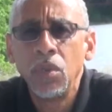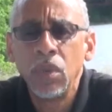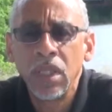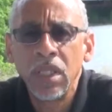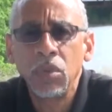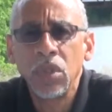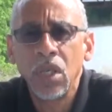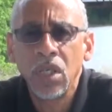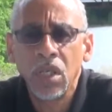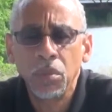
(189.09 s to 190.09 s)
where they were
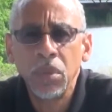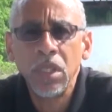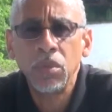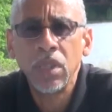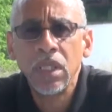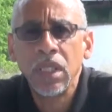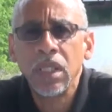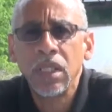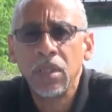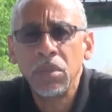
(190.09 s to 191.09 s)
going to compete with
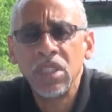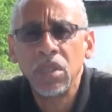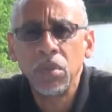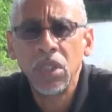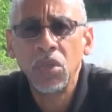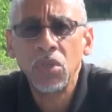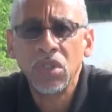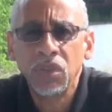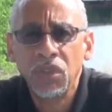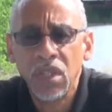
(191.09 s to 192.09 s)
the Mississippi
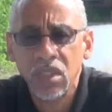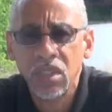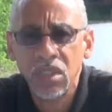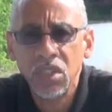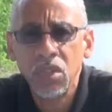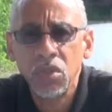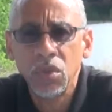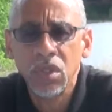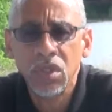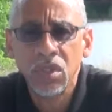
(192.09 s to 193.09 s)
coast as far as the casinos
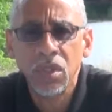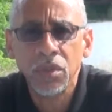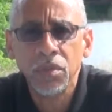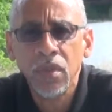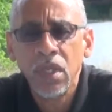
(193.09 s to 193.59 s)
were concerned.